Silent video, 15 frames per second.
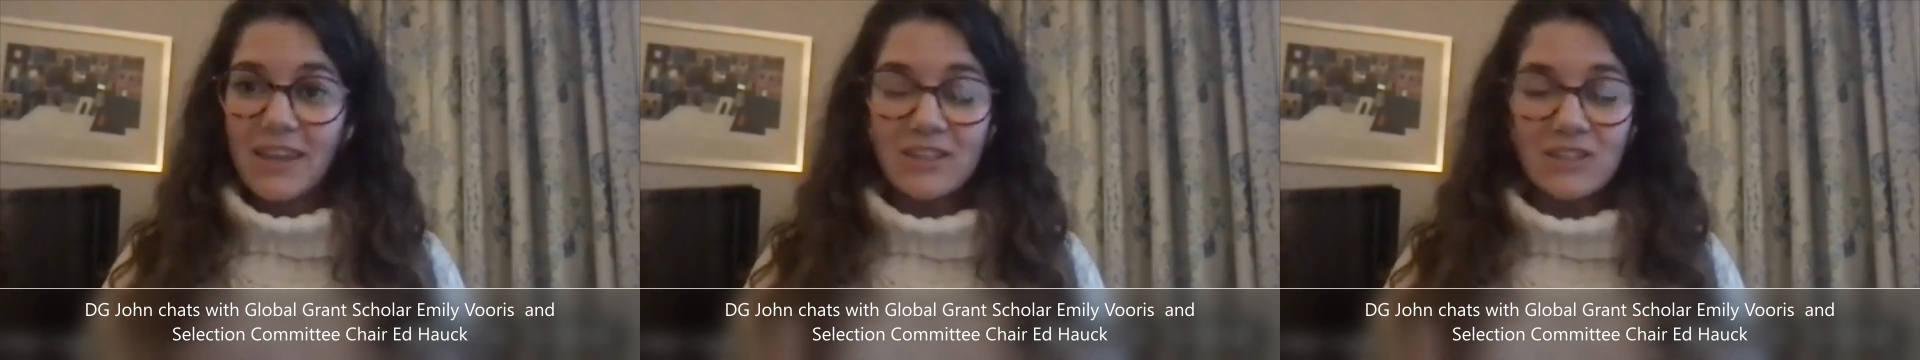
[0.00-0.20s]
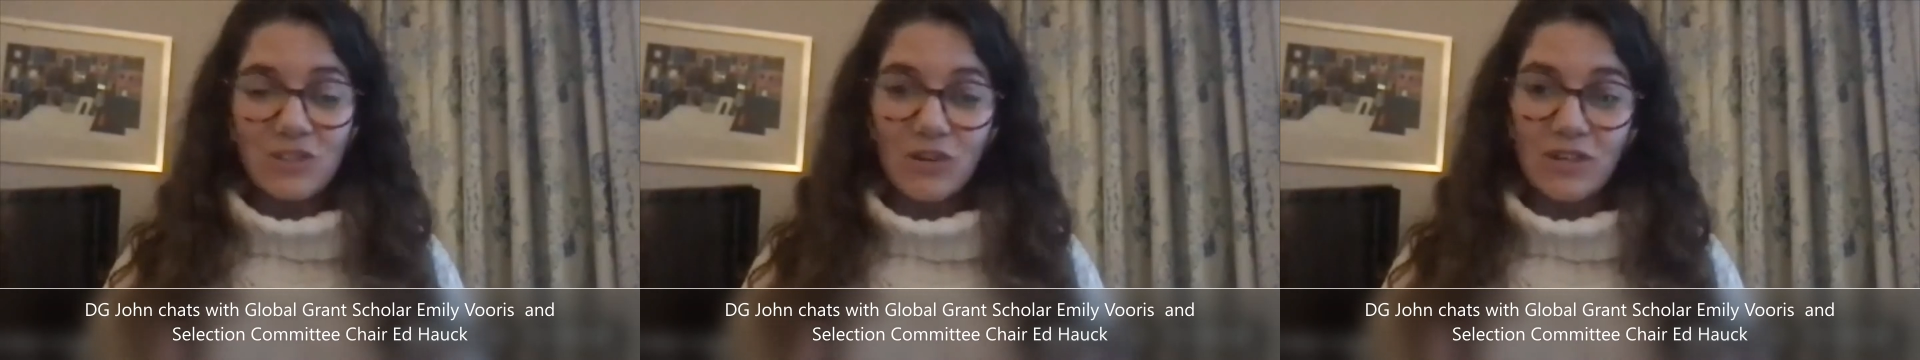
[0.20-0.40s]

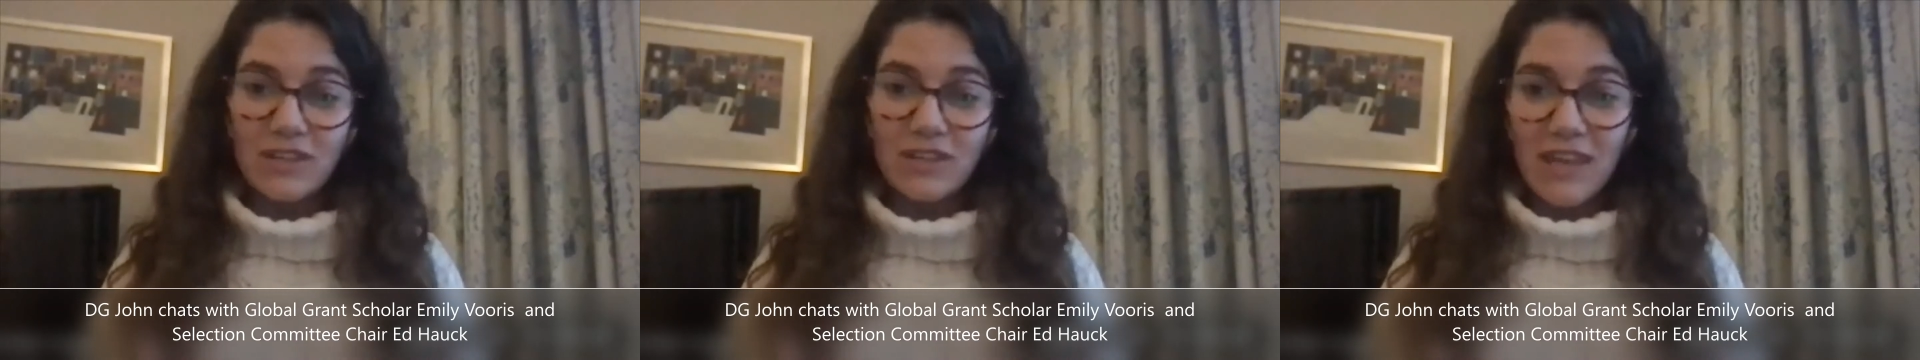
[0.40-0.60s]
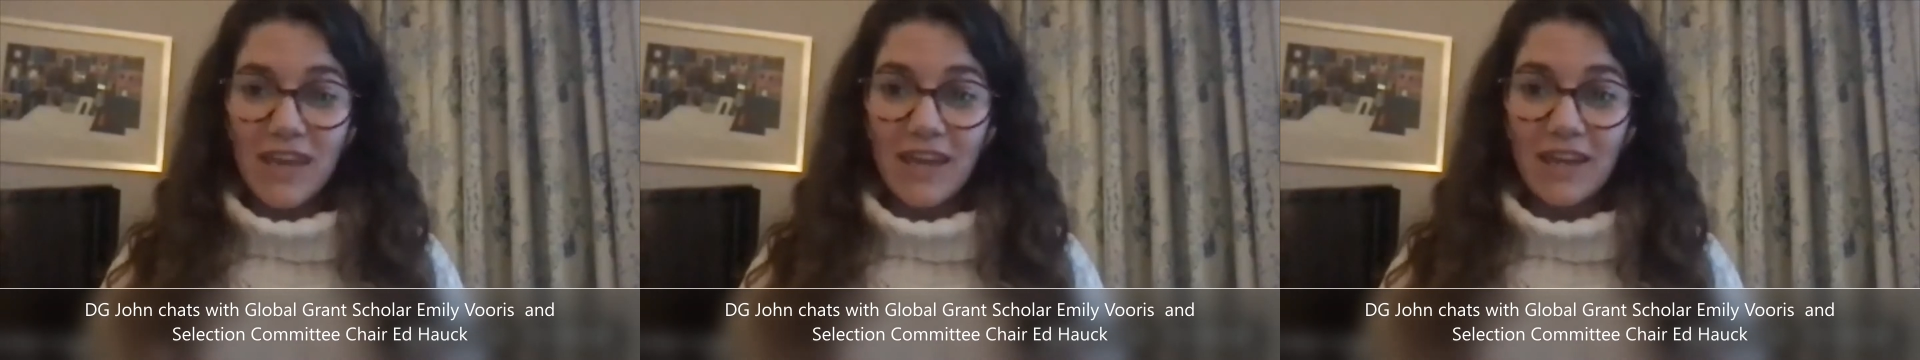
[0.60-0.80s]
certain
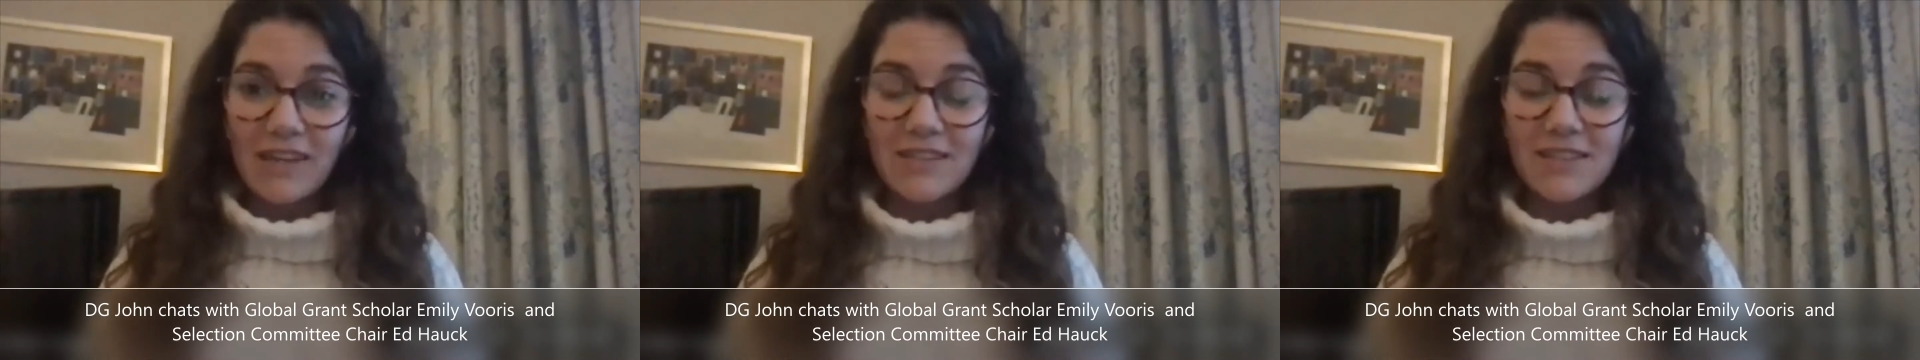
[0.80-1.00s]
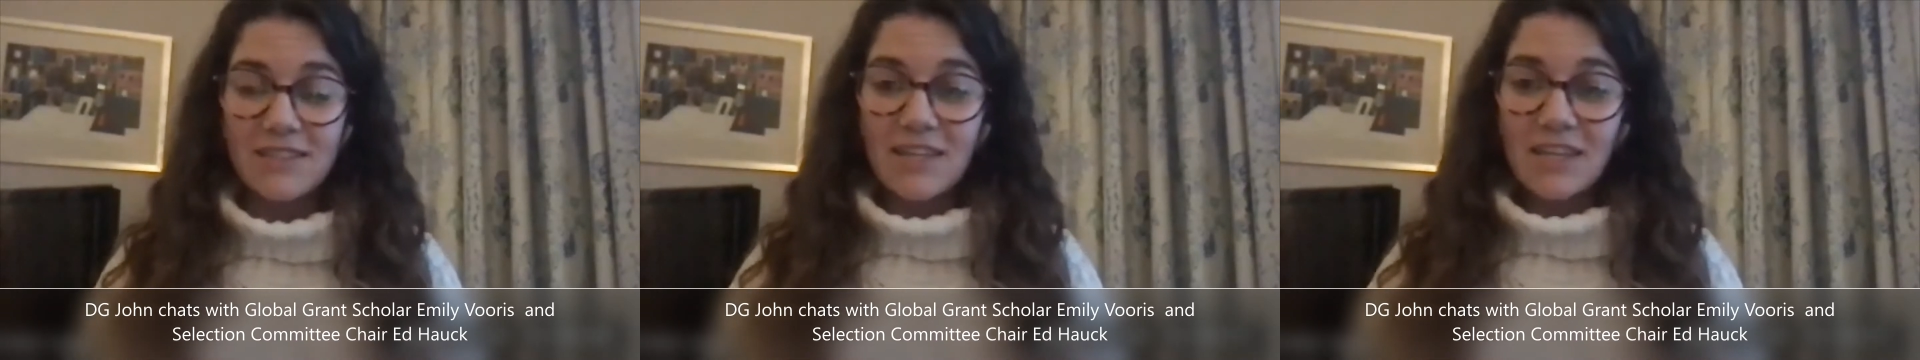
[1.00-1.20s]

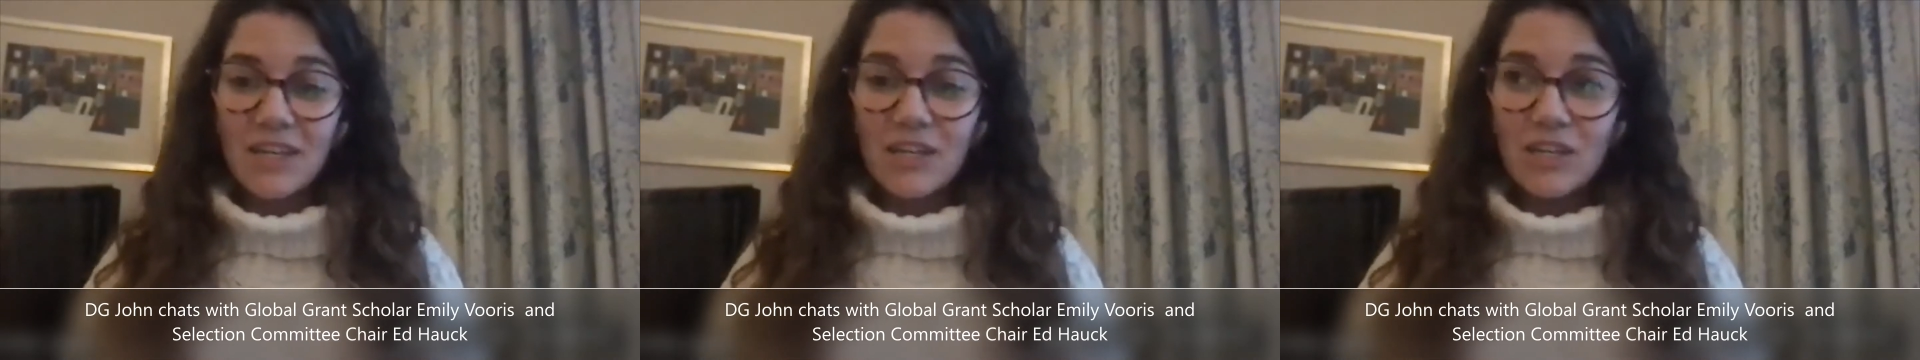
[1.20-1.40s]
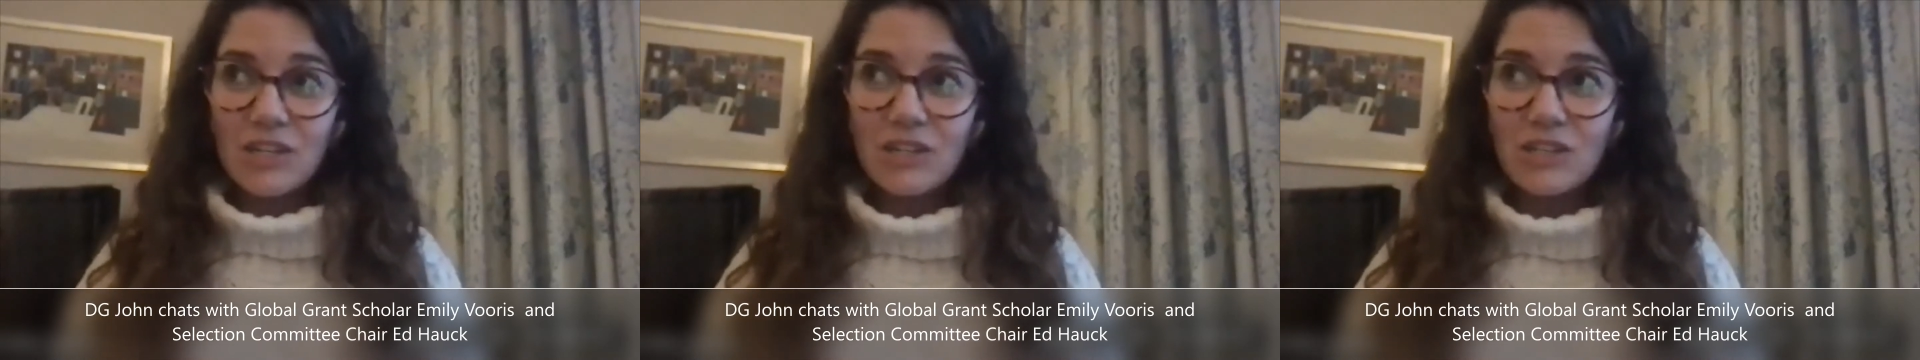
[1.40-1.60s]
things
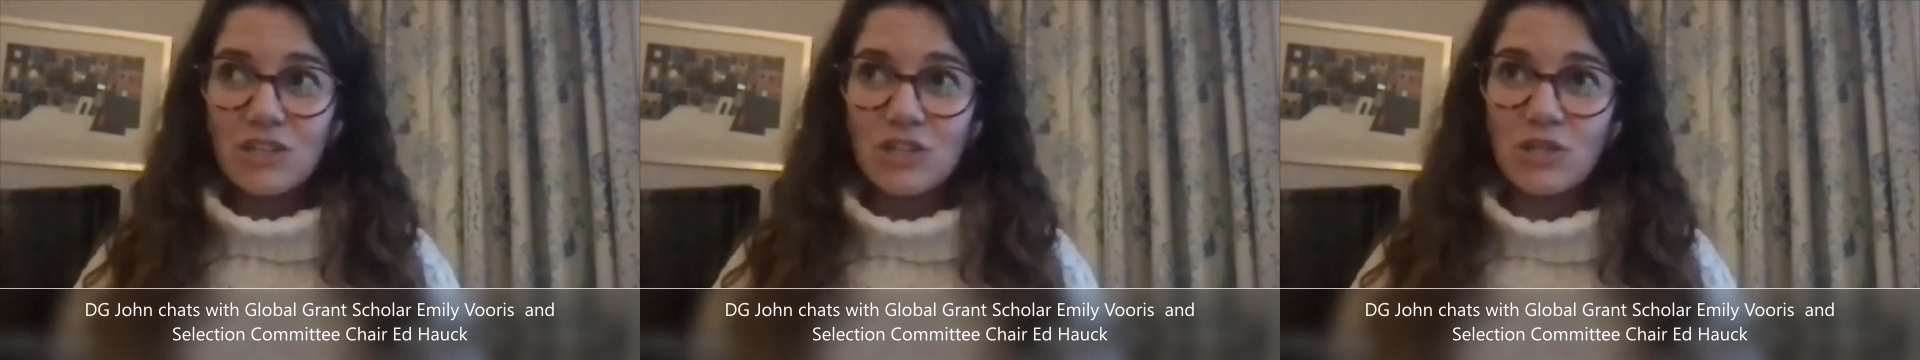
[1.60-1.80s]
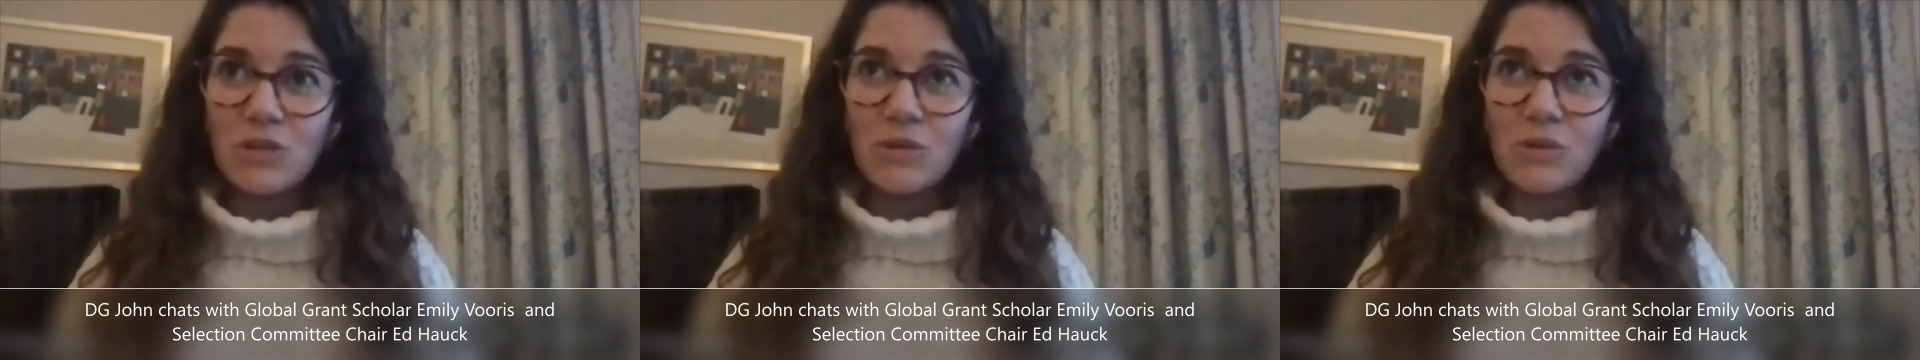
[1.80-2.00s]

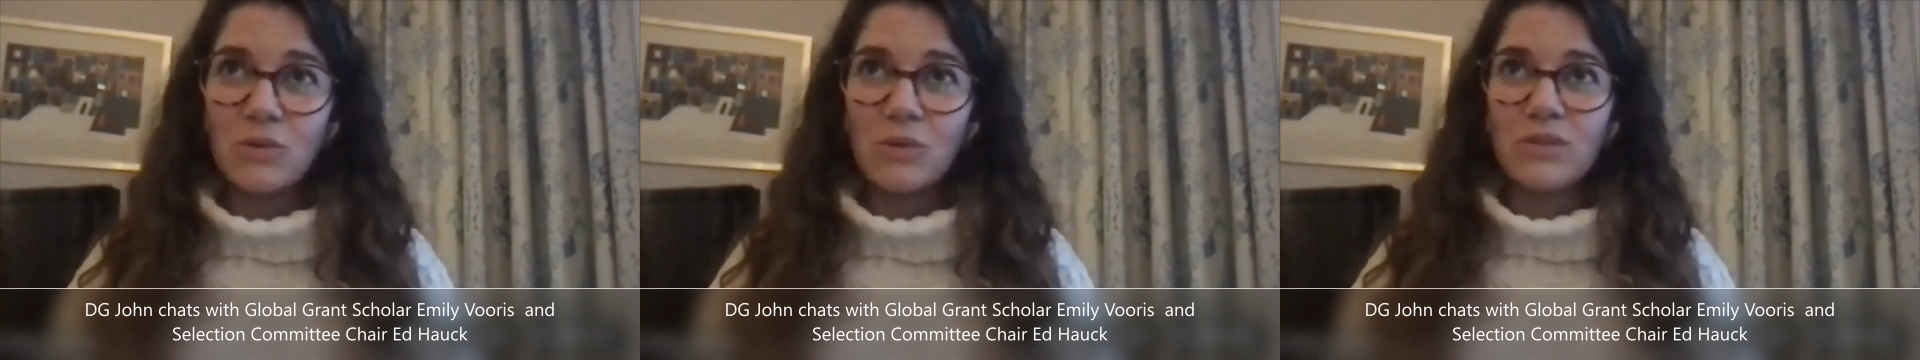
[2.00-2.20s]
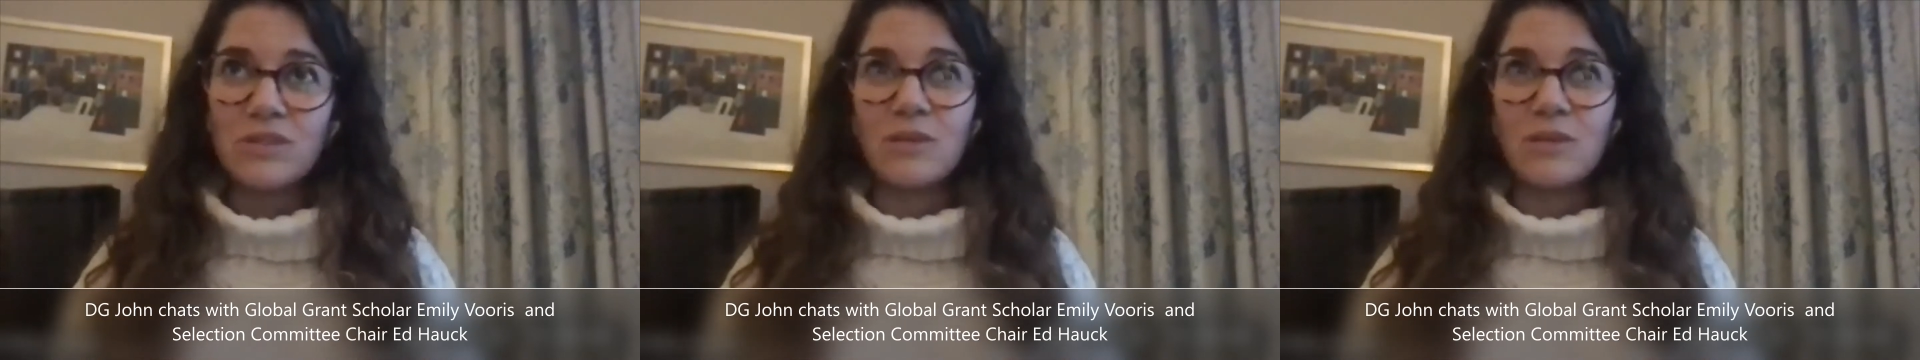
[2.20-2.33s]
to